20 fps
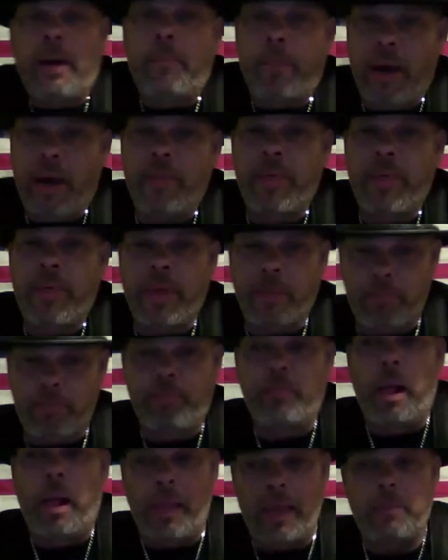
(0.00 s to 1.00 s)
By
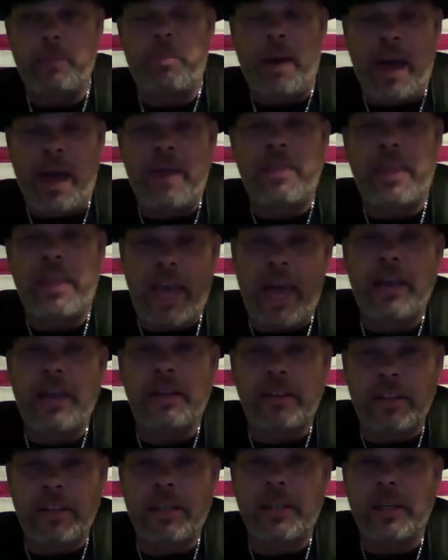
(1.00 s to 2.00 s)
the end of
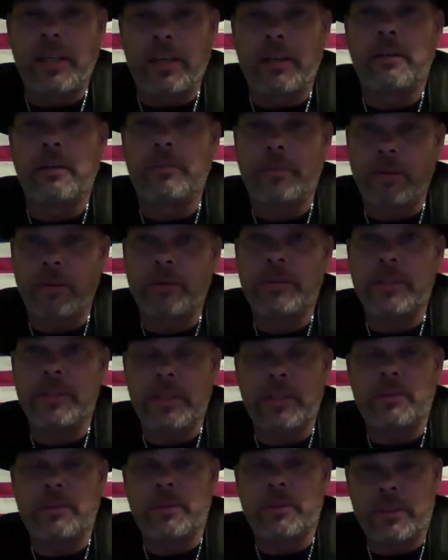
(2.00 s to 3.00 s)
the year, those
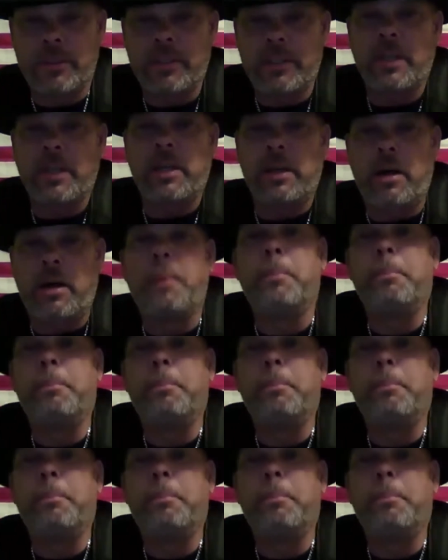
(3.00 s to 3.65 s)
things were sticking up.